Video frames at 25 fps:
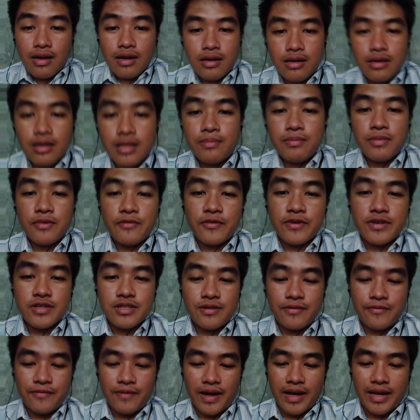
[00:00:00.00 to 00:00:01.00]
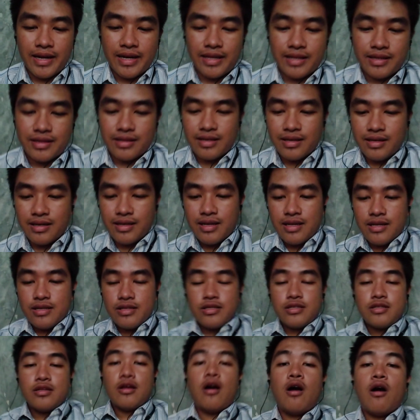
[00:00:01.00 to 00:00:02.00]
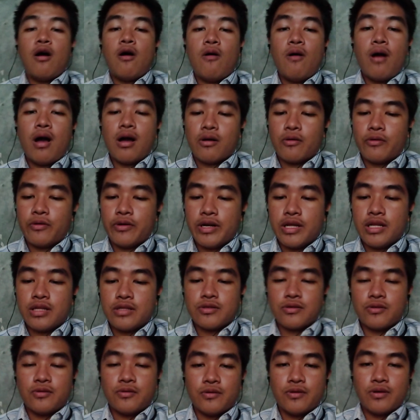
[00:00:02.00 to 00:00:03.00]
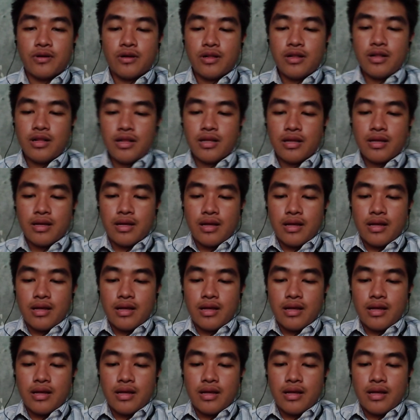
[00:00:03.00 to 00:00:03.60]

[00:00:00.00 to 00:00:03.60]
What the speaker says: Let me first define it. So, according to Google,